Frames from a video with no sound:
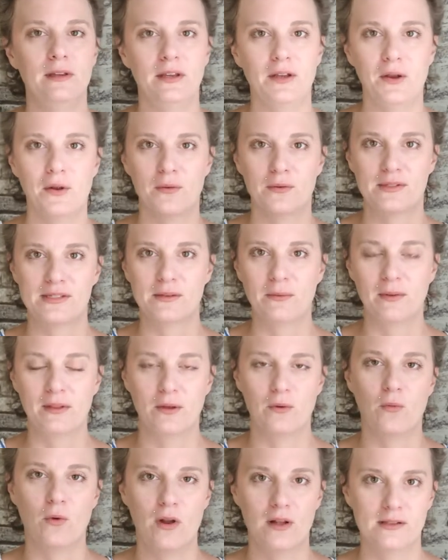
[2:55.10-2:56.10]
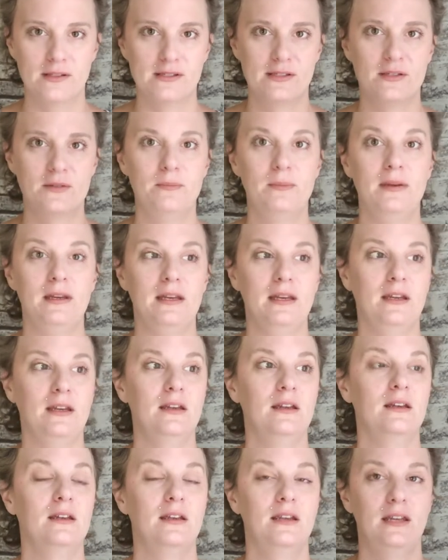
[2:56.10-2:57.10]
you know, someone that wants to
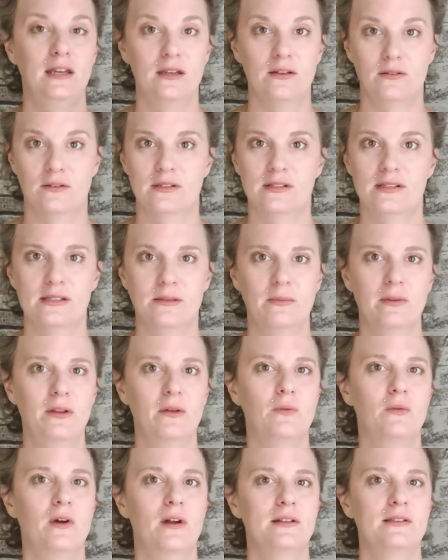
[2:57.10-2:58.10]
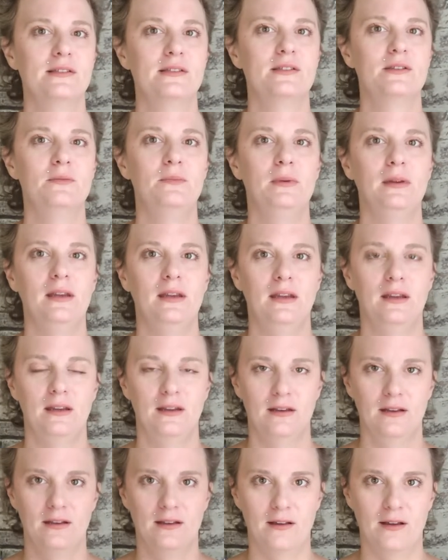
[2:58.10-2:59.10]
be healed, someone that wants to
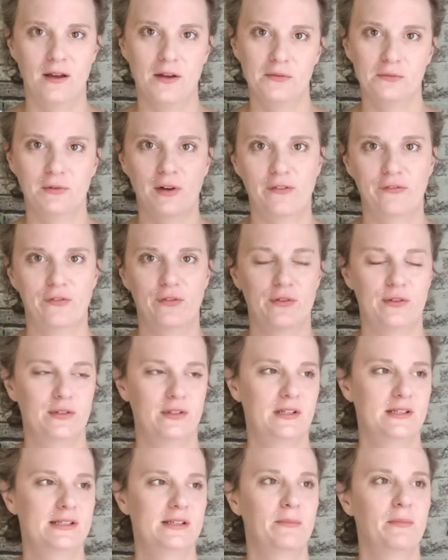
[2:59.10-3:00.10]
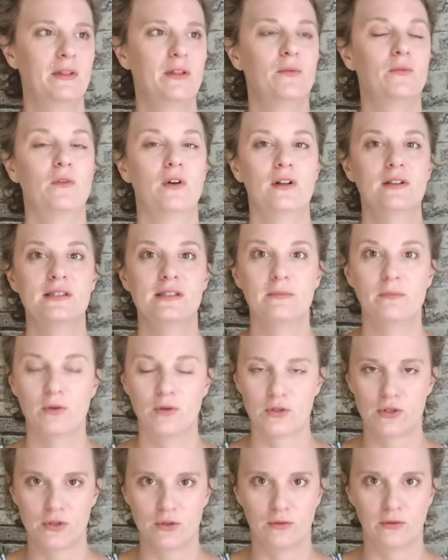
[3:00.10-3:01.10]
be unruffled, someone that wants
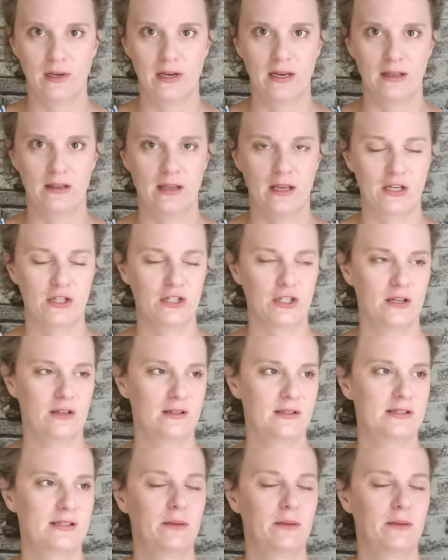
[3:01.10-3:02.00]
emotional regulation,